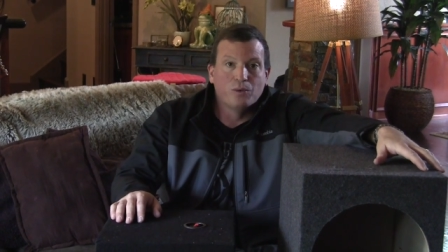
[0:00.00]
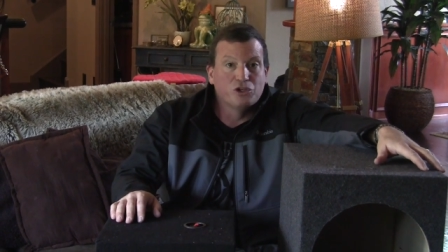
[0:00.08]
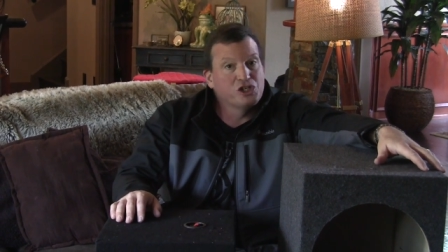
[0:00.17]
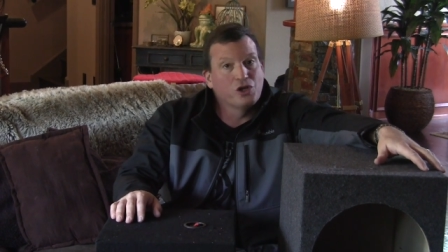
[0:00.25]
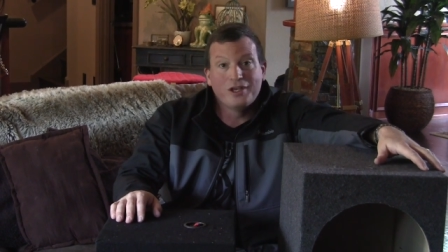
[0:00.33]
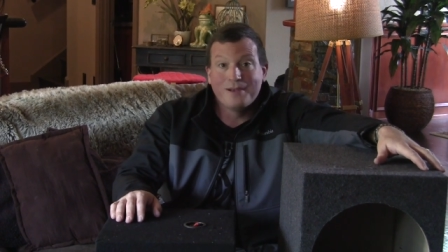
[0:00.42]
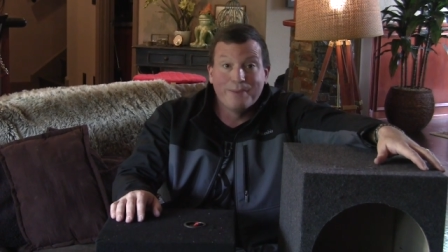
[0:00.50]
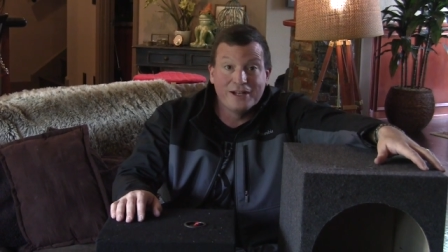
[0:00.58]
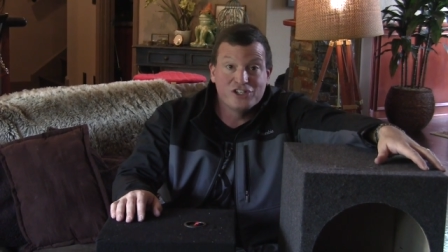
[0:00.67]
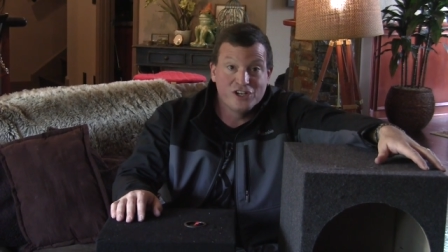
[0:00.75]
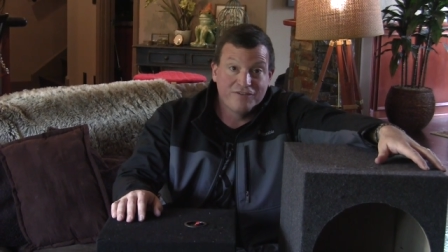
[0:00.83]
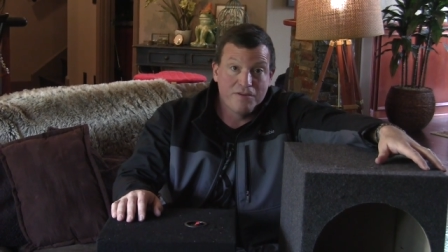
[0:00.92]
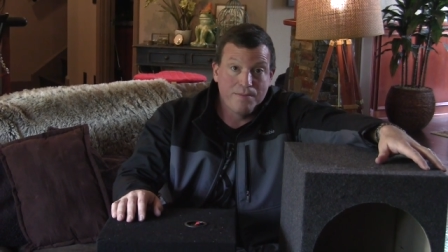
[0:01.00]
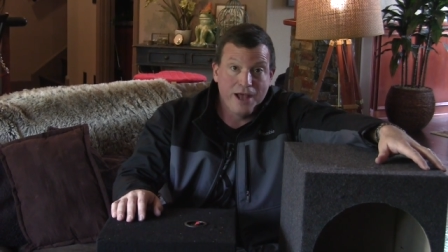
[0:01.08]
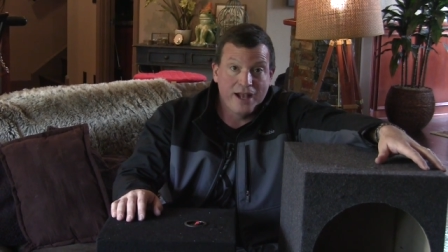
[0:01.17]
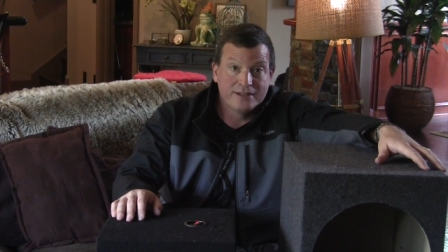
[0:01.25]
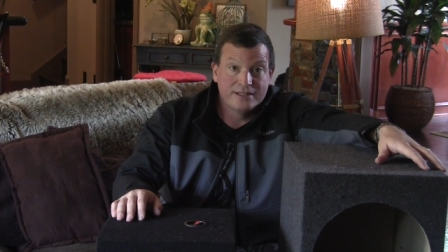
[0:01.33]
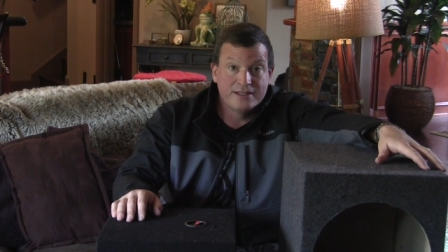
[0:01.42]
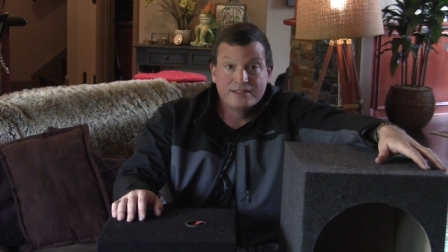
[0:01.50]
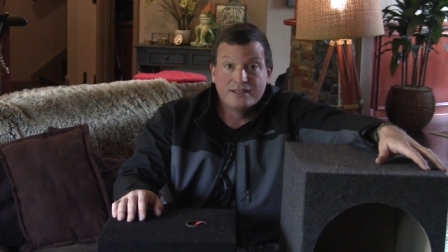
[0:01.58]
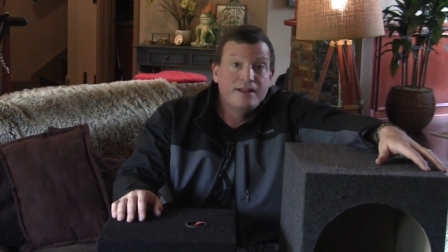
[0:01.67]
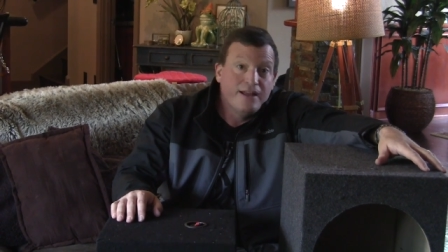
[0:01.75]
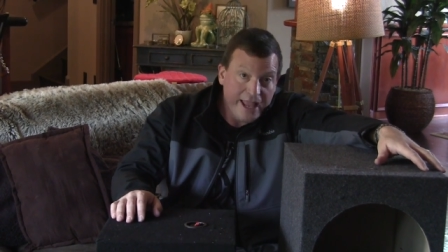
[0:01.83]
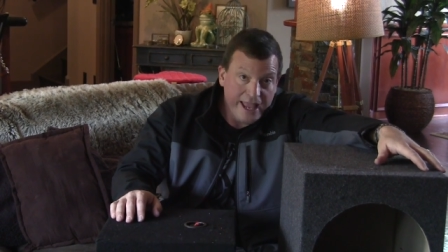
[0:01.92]
We'll show you a bunch of different
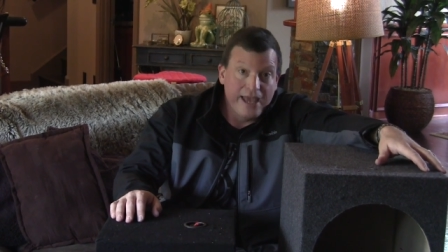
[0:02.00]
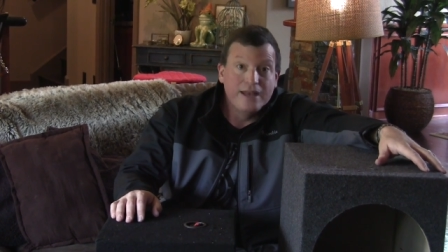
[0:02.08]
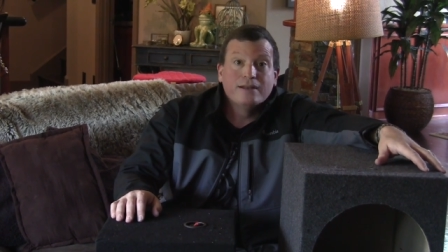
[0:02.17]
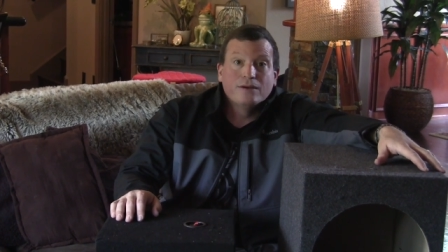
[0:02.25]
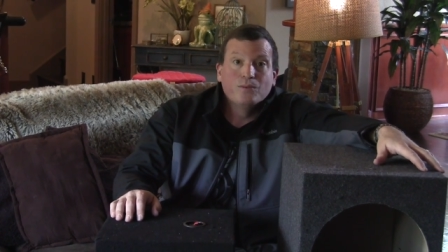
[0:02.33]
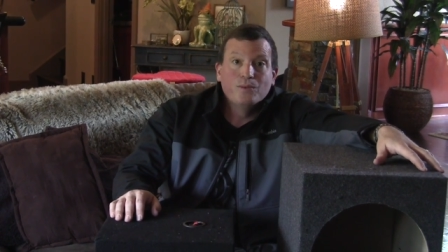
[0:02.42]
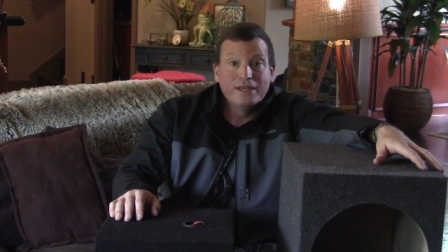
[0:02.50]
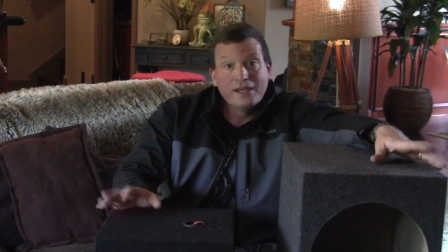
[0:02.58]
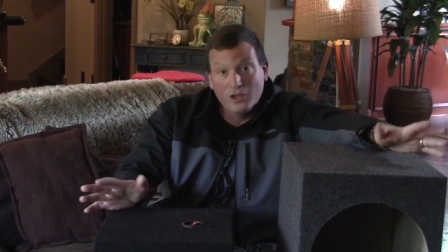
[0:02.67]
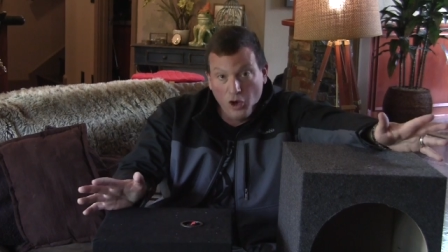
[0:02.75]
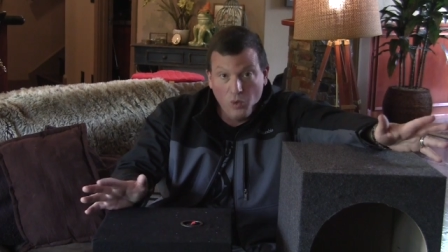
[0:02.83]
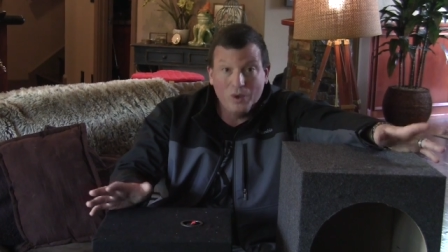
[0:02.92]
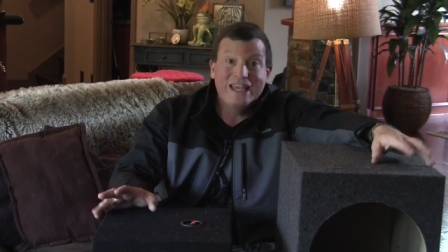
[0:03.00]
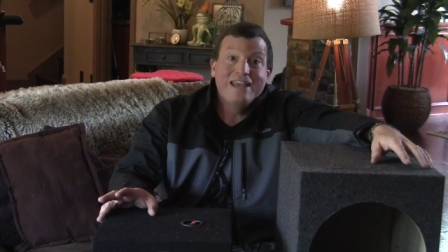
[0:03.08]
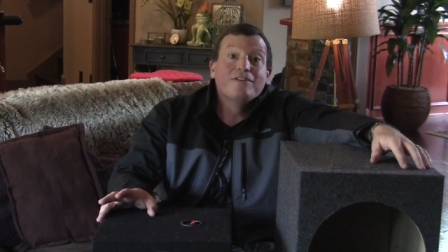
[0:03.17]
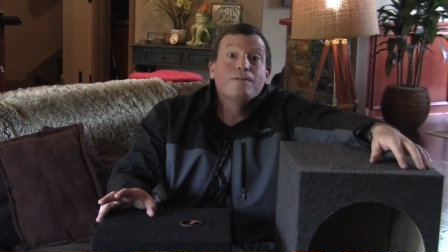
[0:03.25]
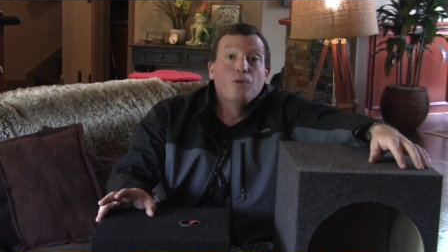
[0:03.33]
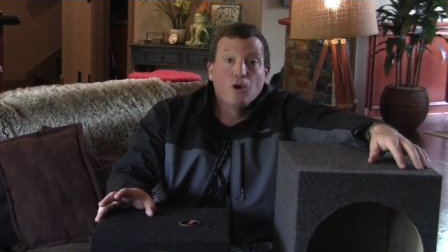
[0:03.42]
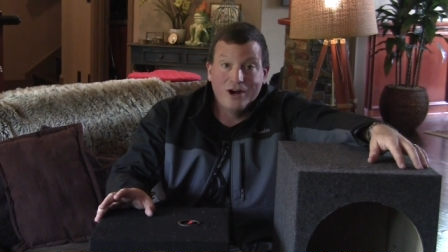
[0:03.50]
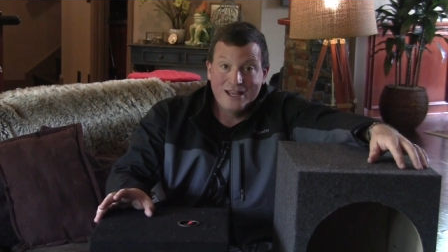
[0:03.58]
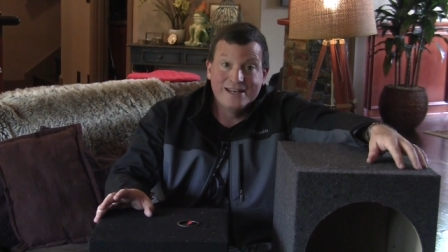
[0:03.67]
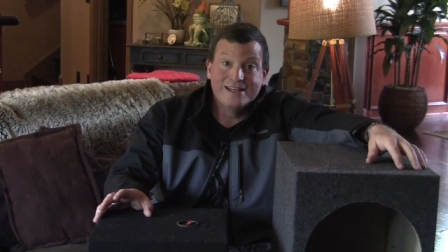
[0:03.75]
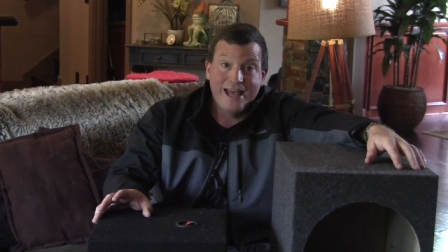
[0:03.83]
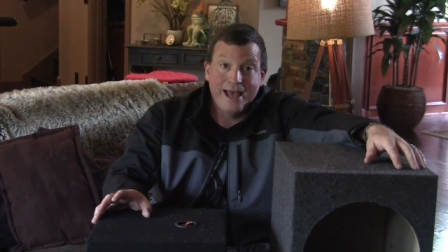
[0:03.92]
boxes and we can go even more
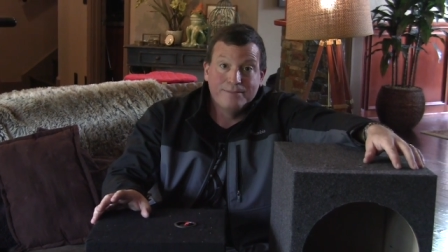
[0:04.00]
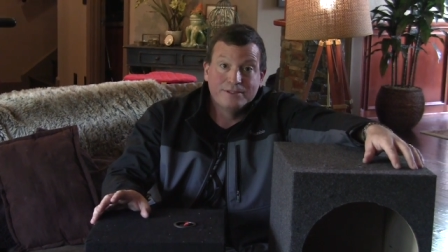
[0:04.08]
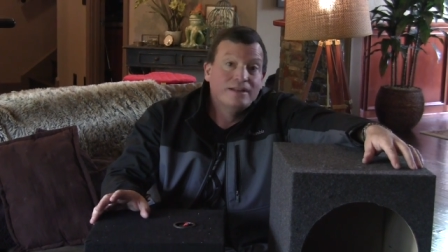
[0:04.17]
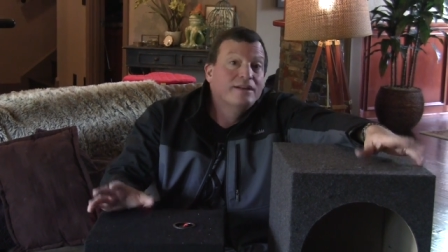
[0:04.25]
in depth.